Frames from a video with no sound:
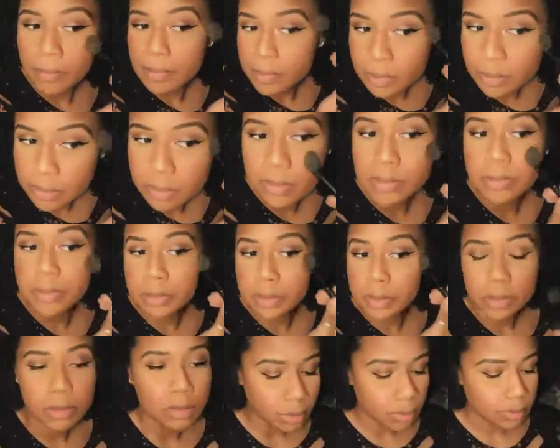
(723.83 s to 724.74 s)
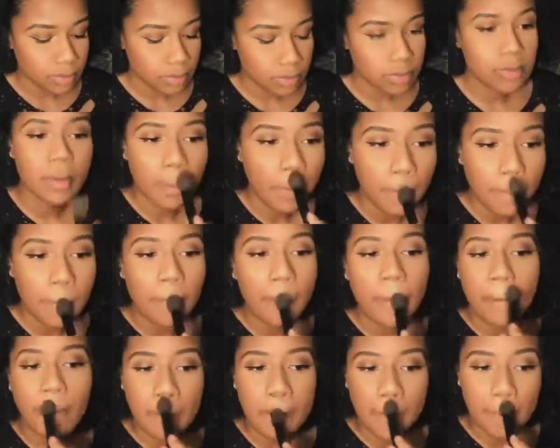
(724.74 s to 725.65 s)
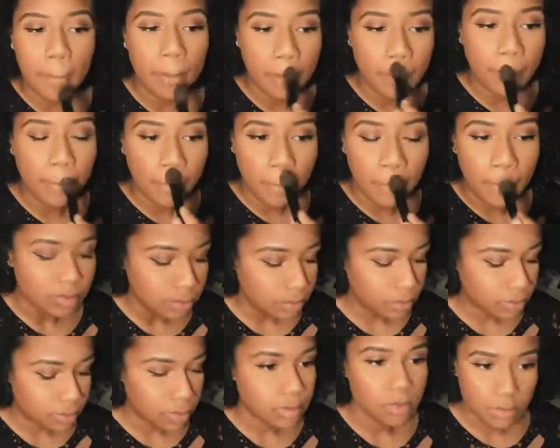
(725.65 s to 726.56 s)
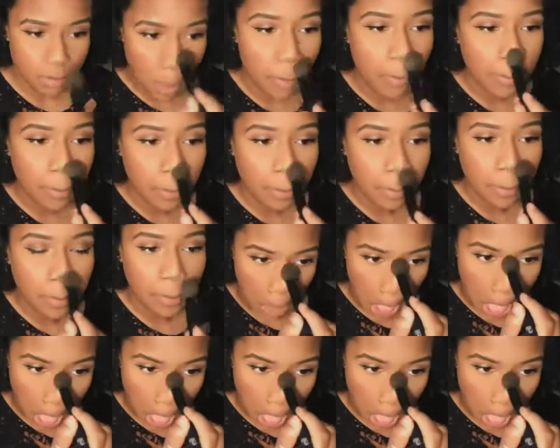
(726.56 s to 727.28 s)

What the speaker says: that I put on my eyelids, Churro on my cheek,